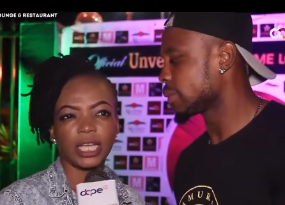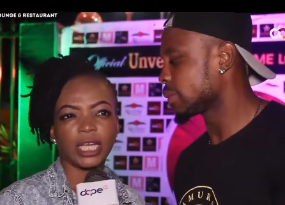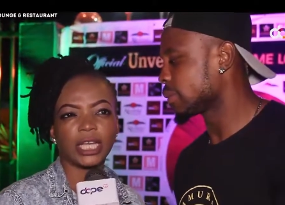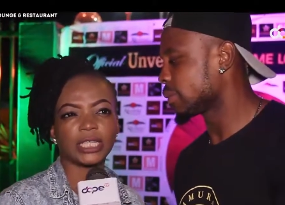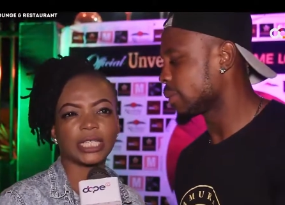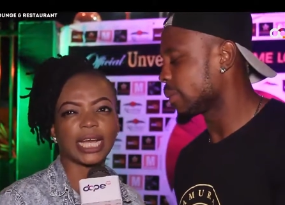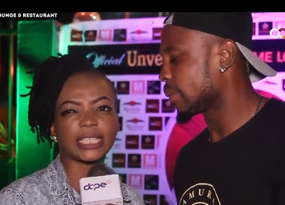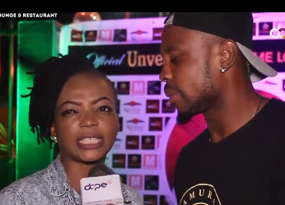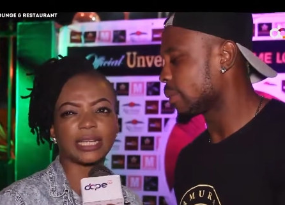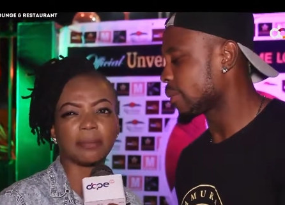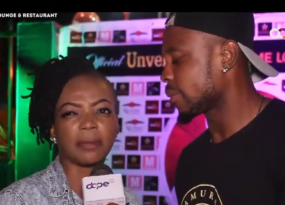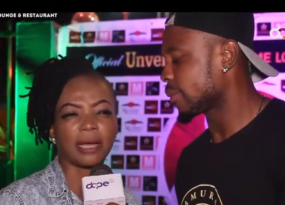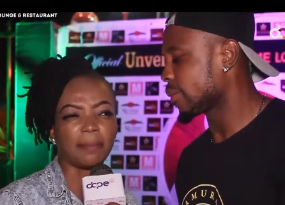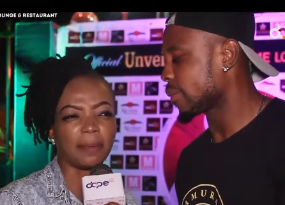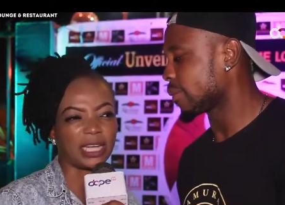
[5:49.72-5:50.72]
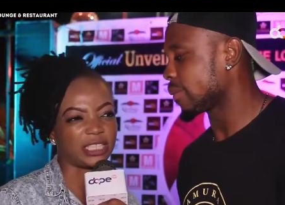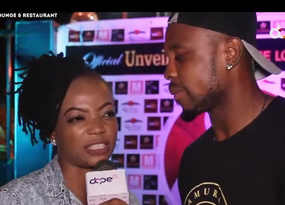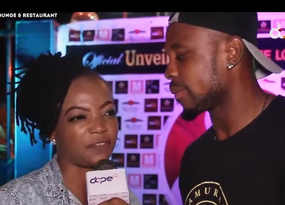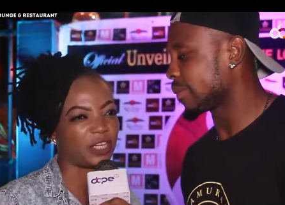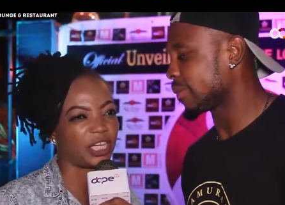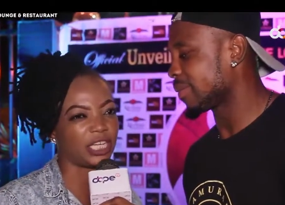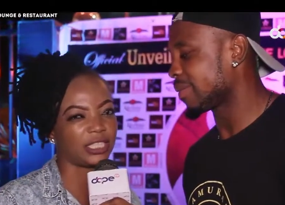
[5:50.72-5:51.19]
Speaker 1: He's actually my best
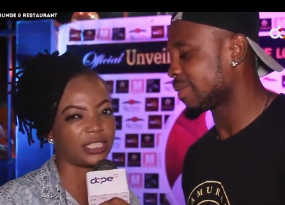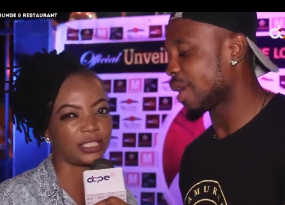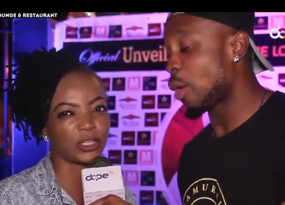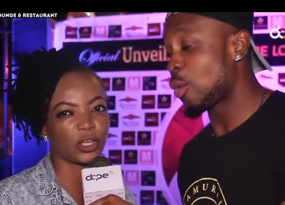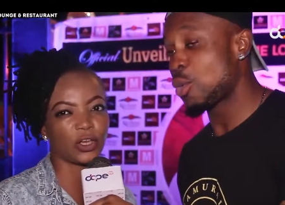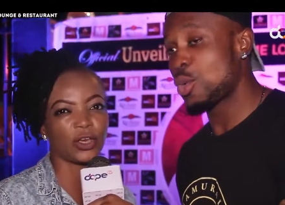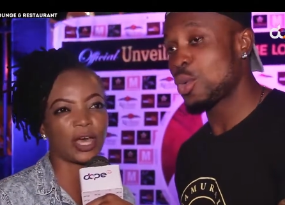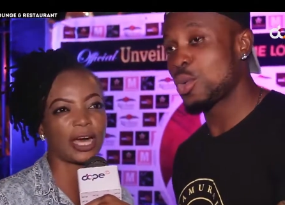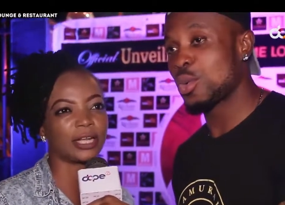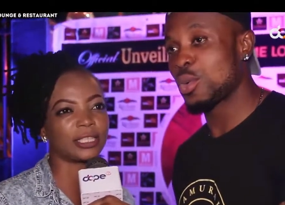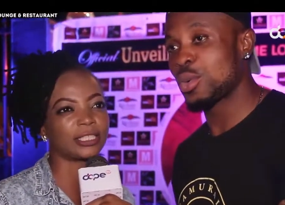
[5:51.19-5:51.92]
friend, so I'll